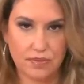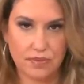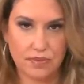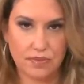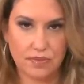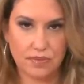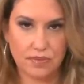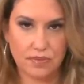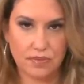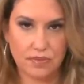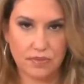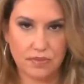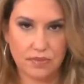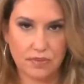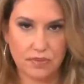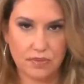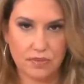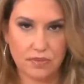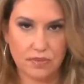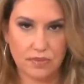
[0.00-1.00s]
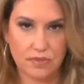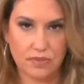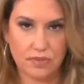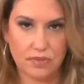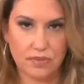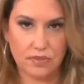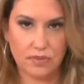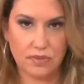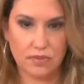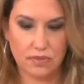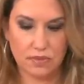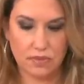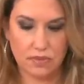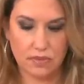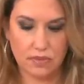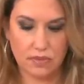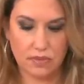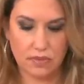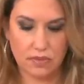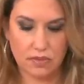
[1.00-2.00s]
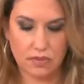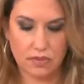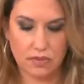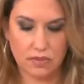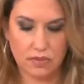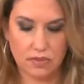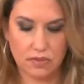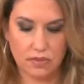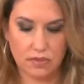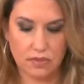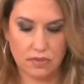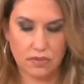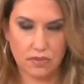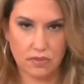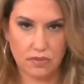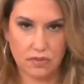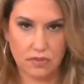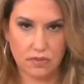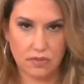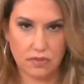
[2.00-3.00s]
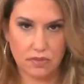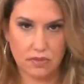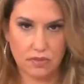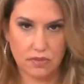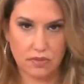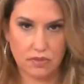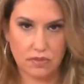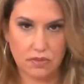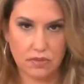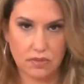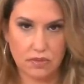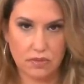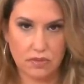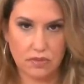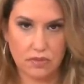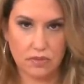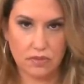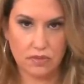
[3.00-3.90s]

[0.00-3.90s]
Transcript: [no speech]